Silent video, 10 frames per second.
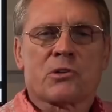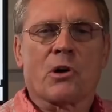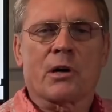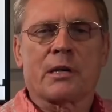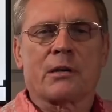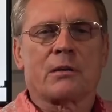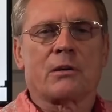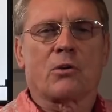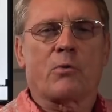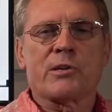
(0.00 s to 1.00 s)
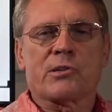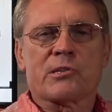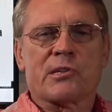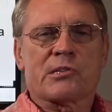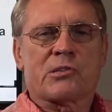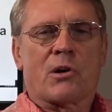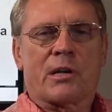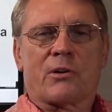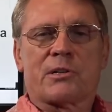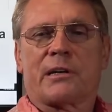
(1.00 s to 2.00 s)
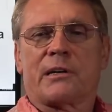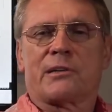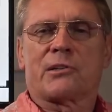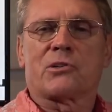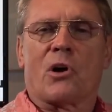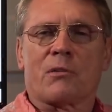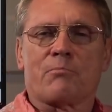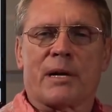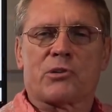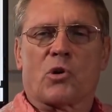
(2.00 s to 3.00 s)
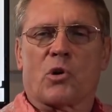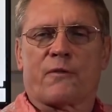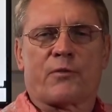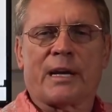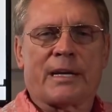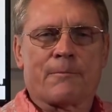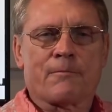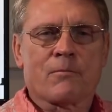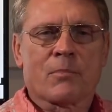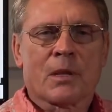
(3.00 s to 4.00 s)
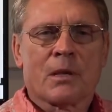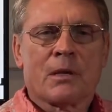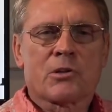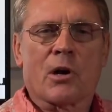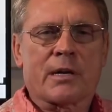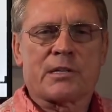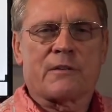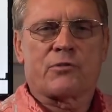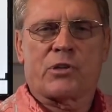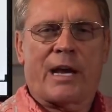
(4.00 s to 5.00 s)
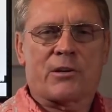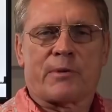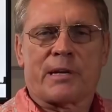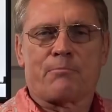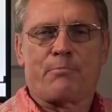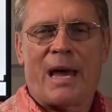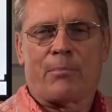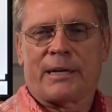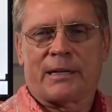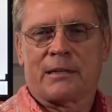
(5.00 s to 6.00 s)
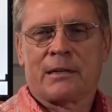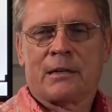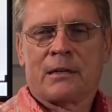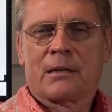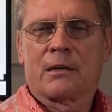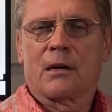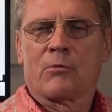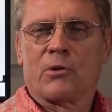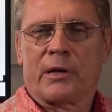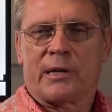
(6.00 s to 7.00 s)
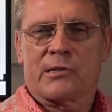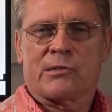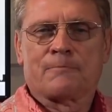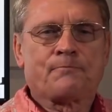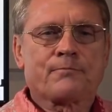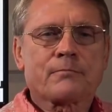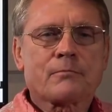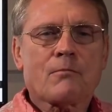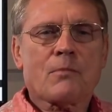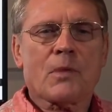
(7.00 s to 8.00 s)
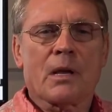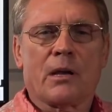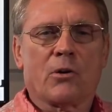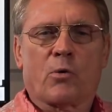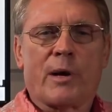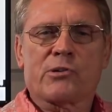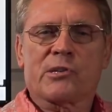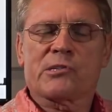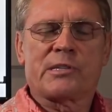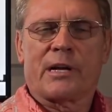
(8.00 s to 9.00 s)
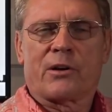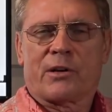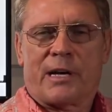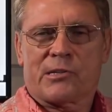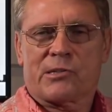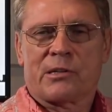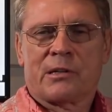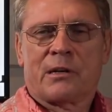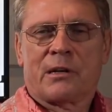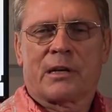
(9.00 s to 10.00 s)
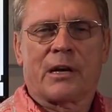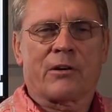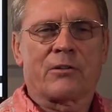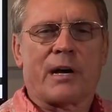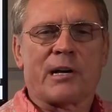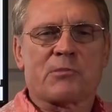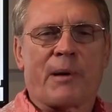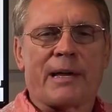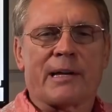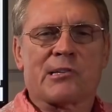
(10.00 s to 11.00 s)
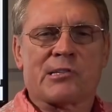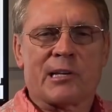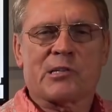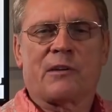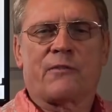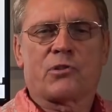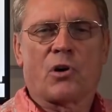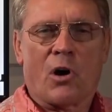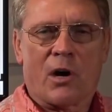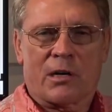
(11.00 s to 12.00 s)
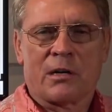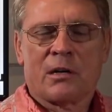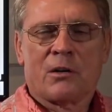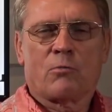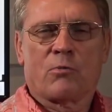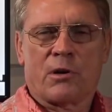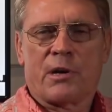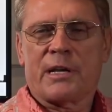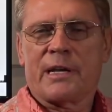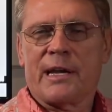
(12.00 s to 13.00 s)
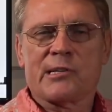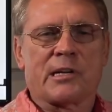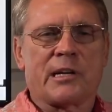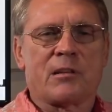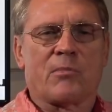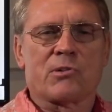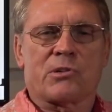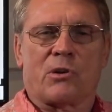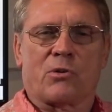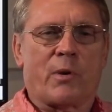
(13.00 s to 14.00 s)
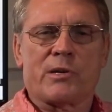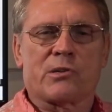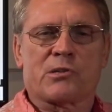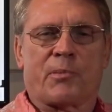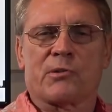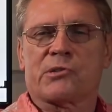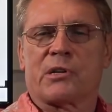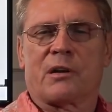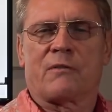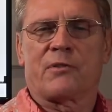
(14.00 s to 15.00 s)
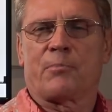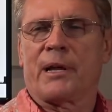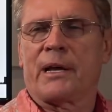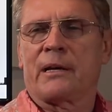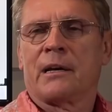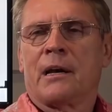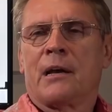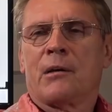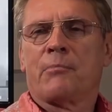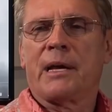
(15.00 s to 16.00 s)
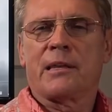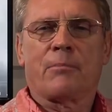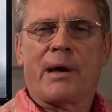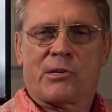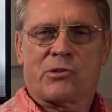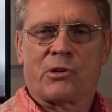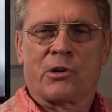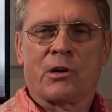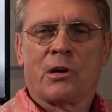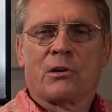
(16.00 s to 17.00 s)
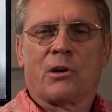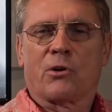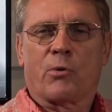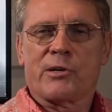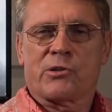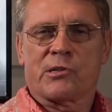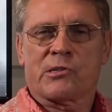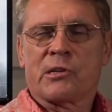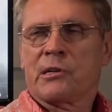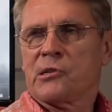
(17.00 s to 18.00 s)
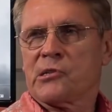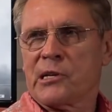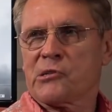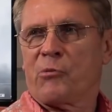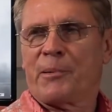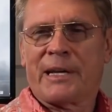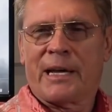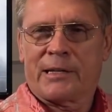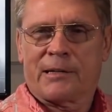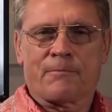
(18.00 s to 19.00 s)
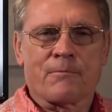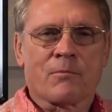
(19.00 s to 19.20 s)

Talking, loquacious is talking or tending to talk much or freely. Talkative, chattering, babbling. Garrulous. A loquacious dinner guest, characterized by excessive talk wordy, easily the most loquacious person of the play. Meet the master, loquacious sesquipedalian.